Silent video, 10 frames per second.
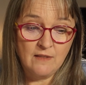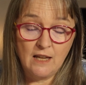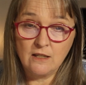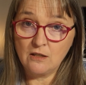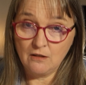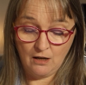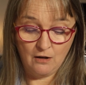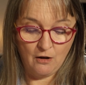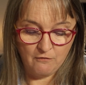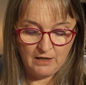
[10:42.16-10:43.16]
that's
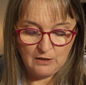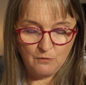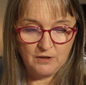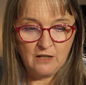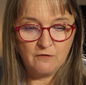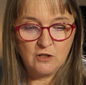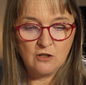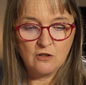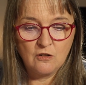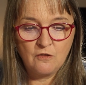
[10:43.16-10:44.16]
a reasonable thing
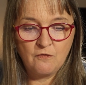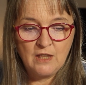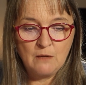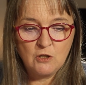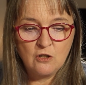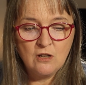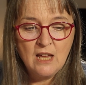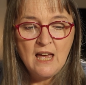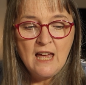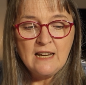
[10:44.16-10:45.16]
for them to do.
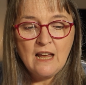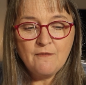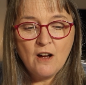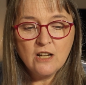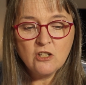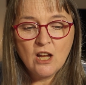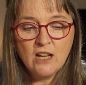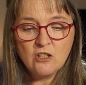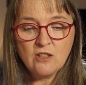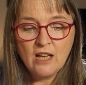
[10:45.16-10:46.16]
Now, if I
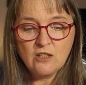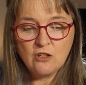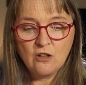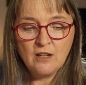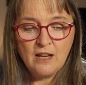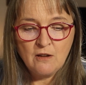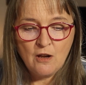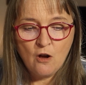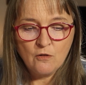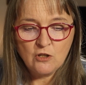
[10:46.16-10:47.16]
change that to, and
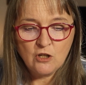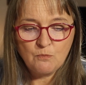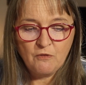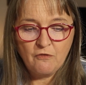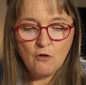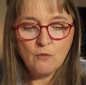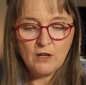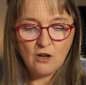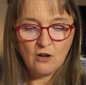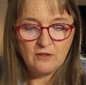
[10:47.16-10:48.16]
hold it, just before we
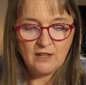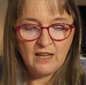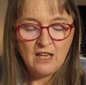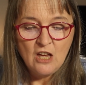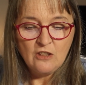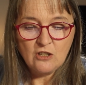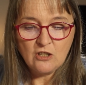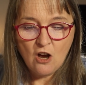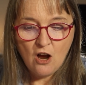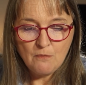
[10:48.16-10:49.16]
go there, the
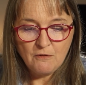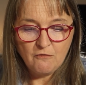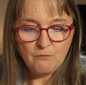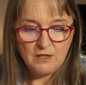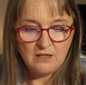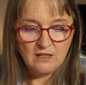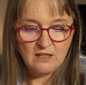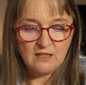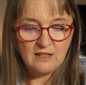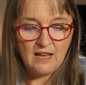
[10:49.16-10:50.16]
type of
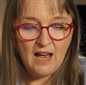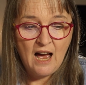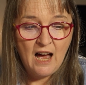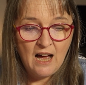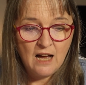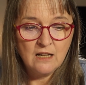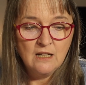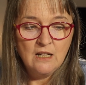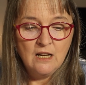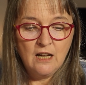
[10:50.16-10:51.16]
businesses that are
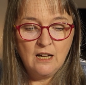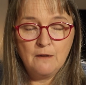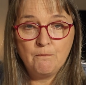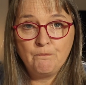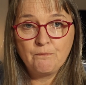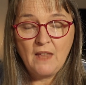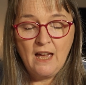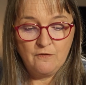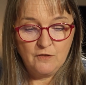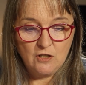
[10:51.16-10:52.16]

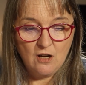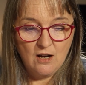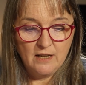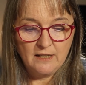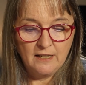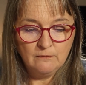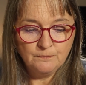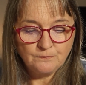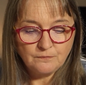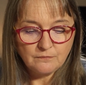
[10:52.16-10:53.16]
advertising
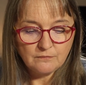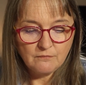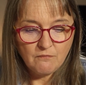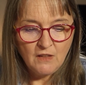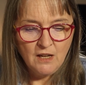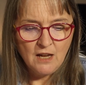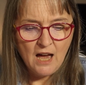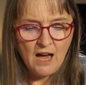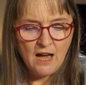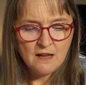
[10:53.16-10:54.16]

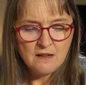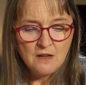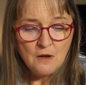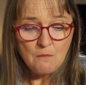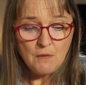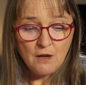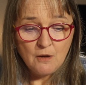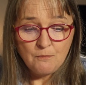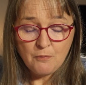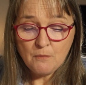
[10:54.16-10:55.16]
are
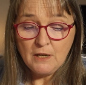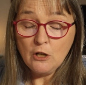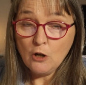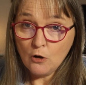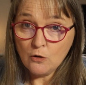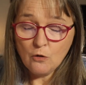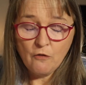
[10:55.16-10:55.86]
probably local,